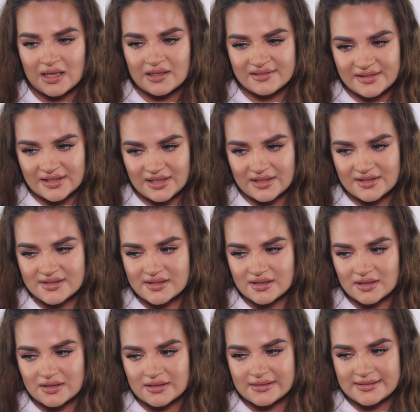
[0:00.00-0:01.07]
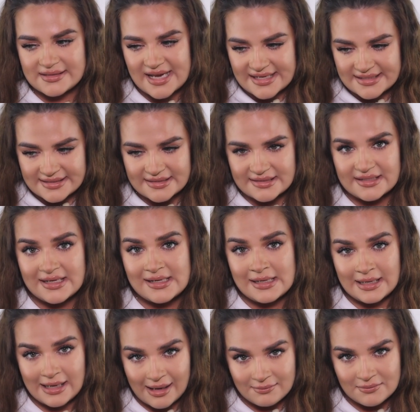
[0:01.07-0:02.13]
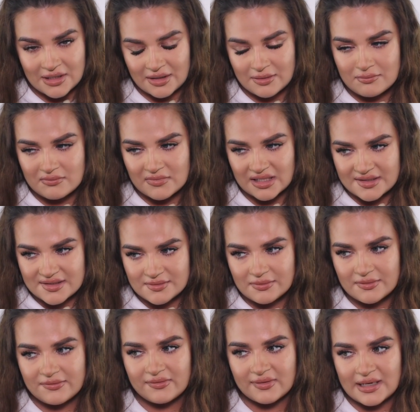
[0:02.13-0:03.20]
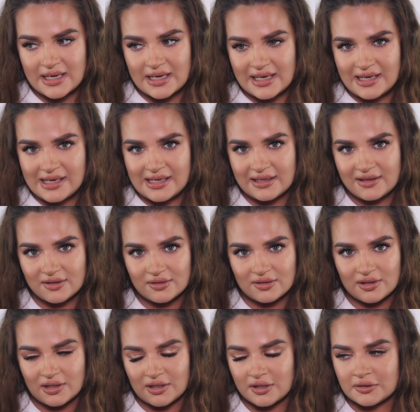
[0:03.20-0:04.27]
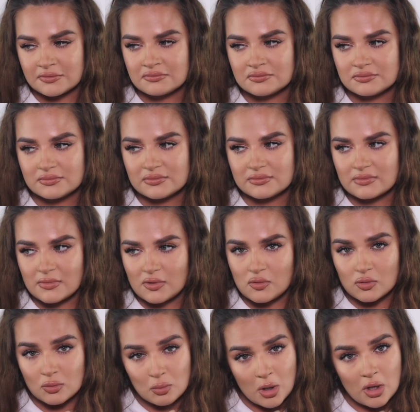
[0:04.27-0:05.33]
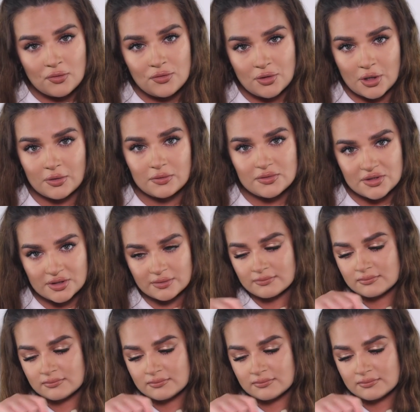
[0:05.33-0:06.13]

this zesty lemon mixed with vanillic um, gourmand note.